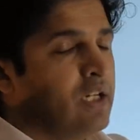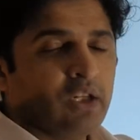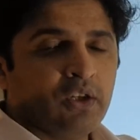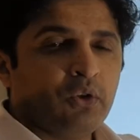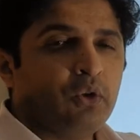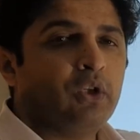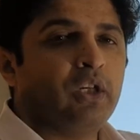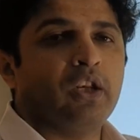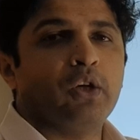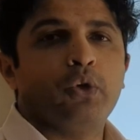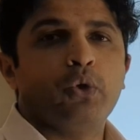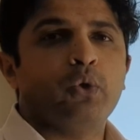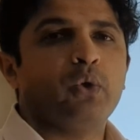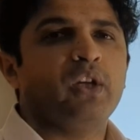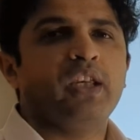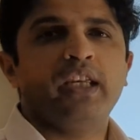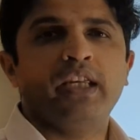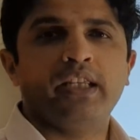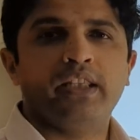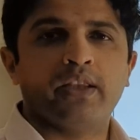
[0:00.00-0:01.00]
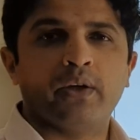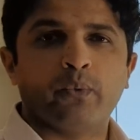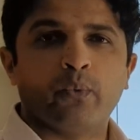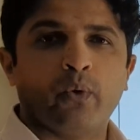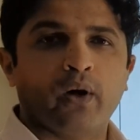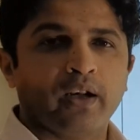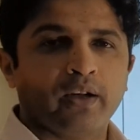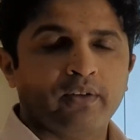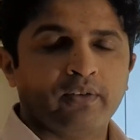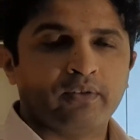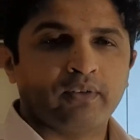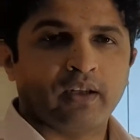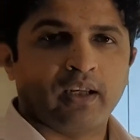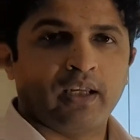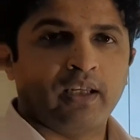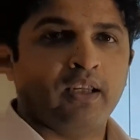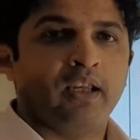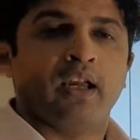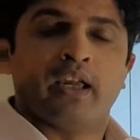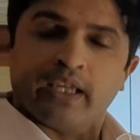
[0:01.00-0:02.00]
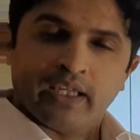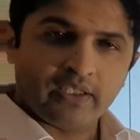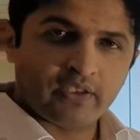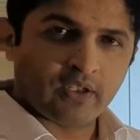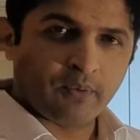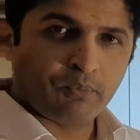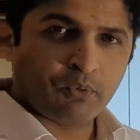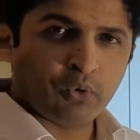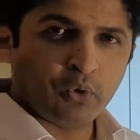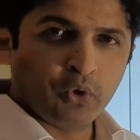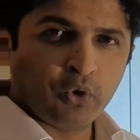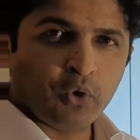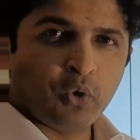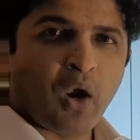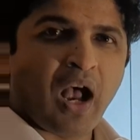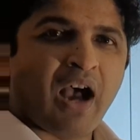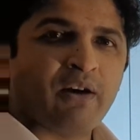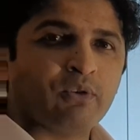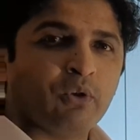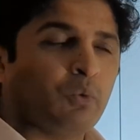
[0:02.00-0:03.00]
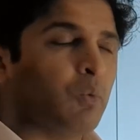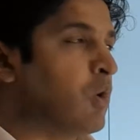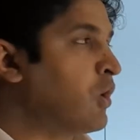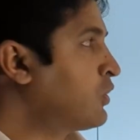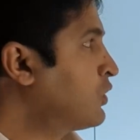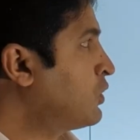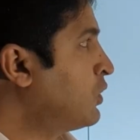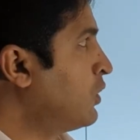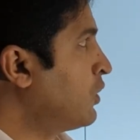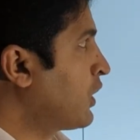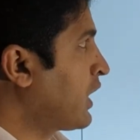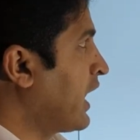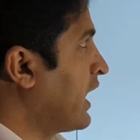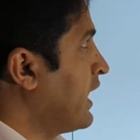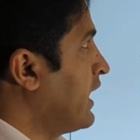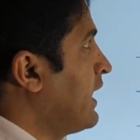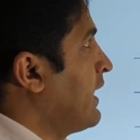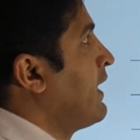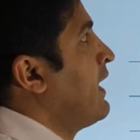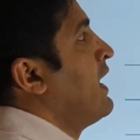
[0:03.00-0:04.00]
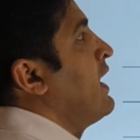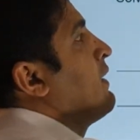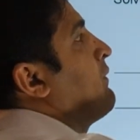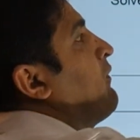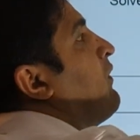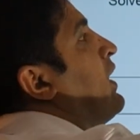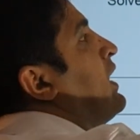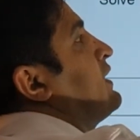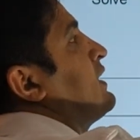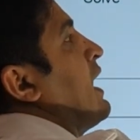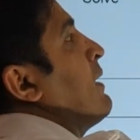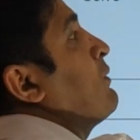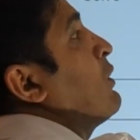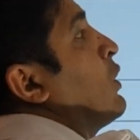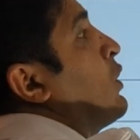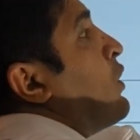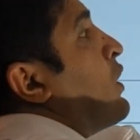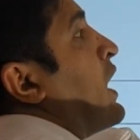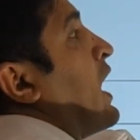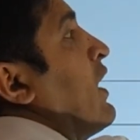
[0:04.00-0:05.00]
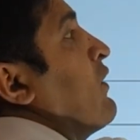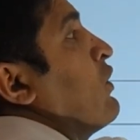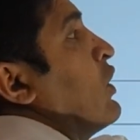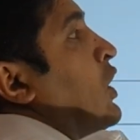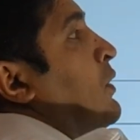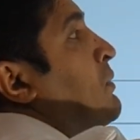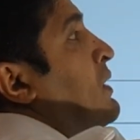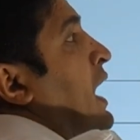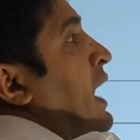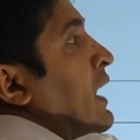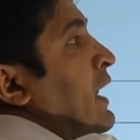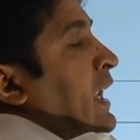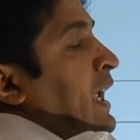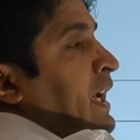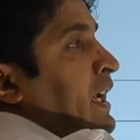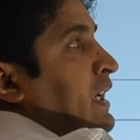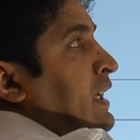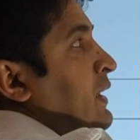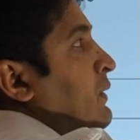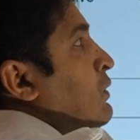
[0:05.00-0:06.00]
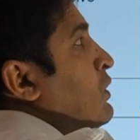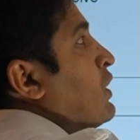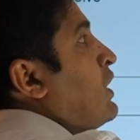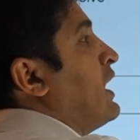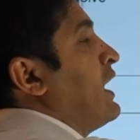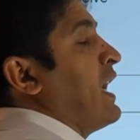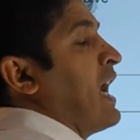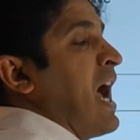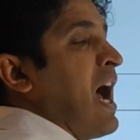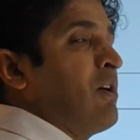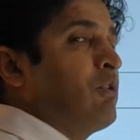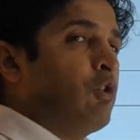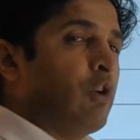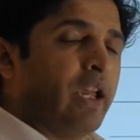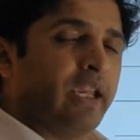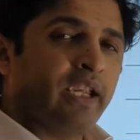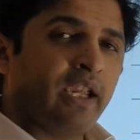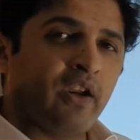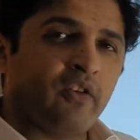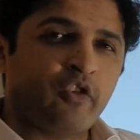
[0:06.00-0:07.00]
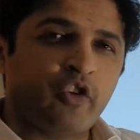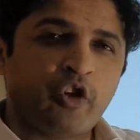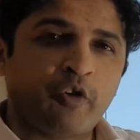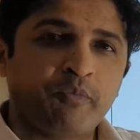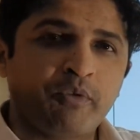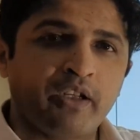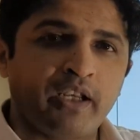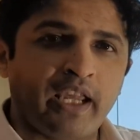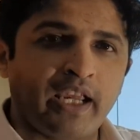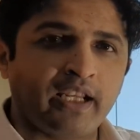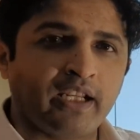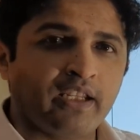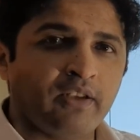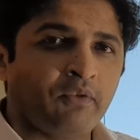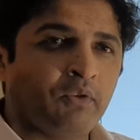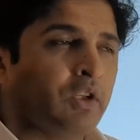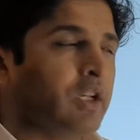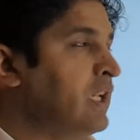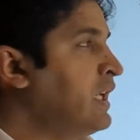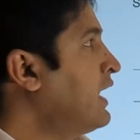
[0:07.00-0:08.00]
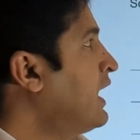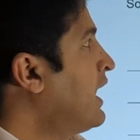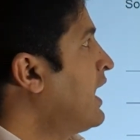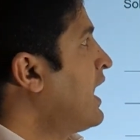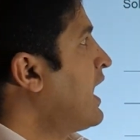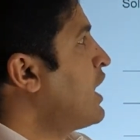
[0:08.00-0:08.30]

You can do either one. Okay, it's up to you how you want to look at it. First, I'm going to get rid of that negative 3. How do I get rid of the negative 3?